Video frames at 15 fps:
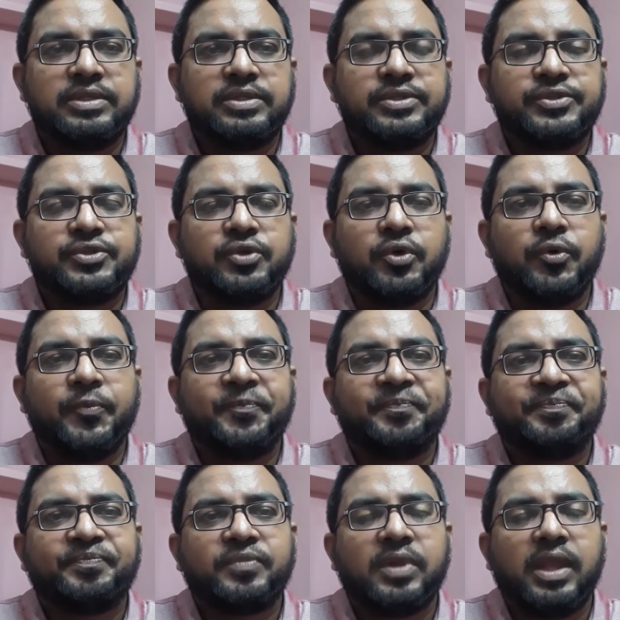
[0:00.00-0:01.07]
So
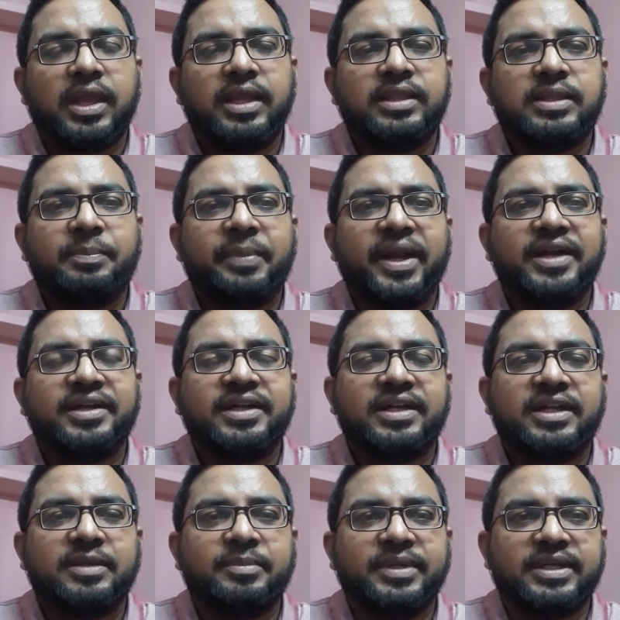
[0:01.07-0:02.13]
in the
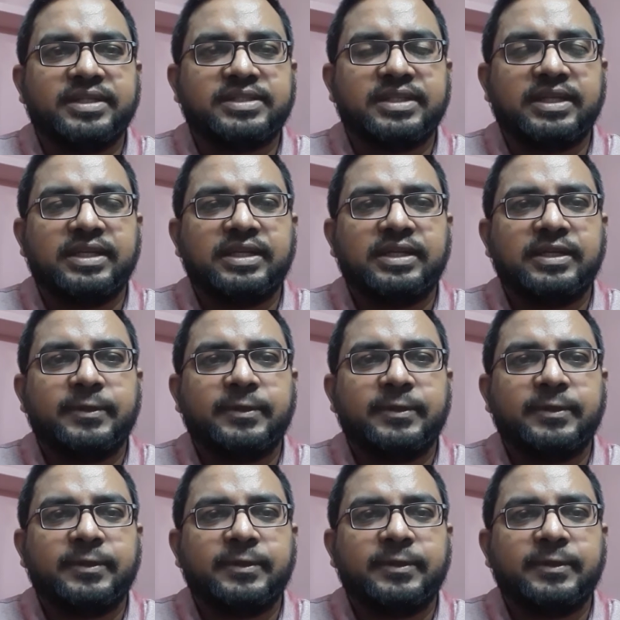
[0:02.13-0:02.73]
pancreatic beta cell